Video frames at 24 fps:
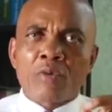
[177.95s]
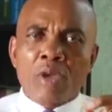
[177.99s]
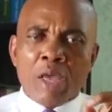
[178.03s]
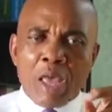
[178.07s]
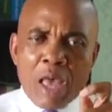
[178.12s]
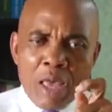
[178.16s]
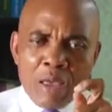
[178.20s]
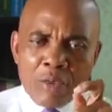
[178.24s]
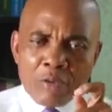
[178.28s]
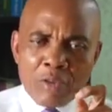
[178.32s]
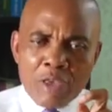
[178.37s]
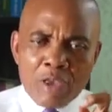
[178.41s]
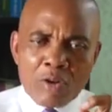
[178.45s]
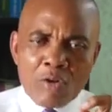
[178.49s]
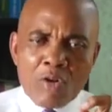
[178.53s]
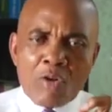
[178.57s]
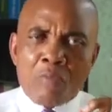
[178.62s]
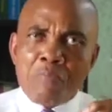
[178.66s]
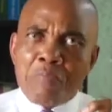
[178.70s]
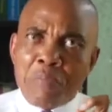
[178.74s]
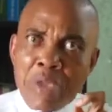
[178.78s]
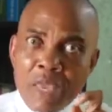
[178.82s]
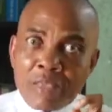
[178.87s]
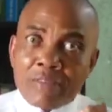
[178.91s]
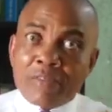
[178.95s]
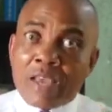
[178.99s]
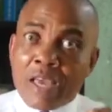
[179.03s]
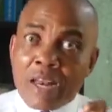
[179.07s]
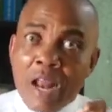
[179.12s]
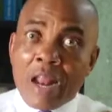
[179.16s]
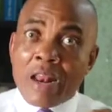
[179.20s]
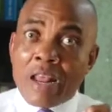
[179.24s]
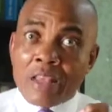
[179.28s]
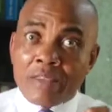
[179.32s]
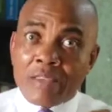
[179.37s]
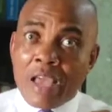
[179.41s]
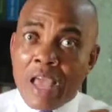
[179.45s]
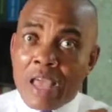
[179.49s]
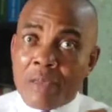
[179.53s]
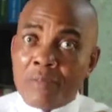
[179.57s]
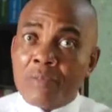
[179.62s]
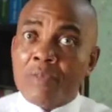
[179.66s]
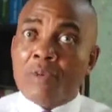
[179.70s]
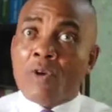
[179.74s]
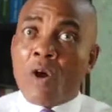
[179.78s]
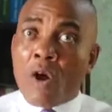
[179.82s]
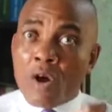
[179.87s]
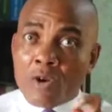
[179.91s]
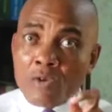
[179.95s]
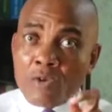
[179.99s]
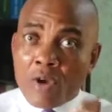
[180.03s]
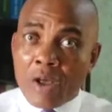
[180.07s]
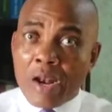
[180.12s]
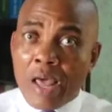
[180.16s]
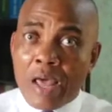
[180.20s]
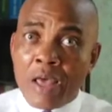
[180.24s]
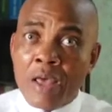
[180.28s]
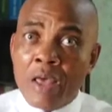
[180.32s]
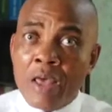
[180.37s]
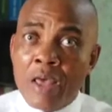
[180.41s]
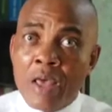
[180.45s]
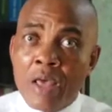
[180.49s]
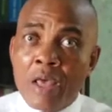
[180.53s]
minted at the time called dollar.